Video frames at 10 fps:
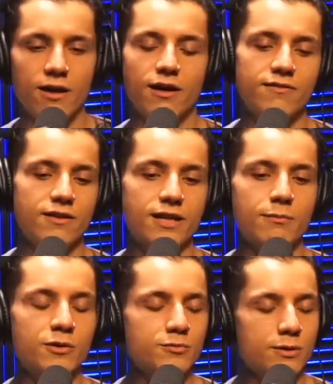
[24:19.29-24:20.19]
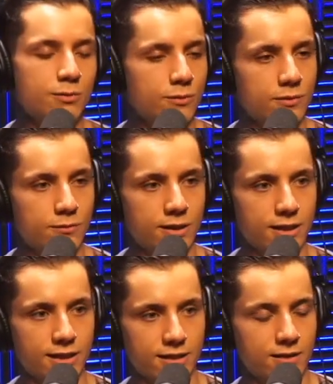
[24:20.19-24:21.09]
I feel like most people would be
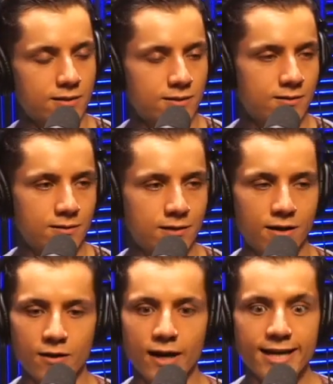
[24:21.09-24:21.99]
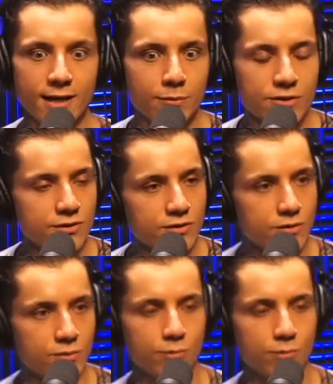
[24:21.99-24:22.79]
like, I can't picture you.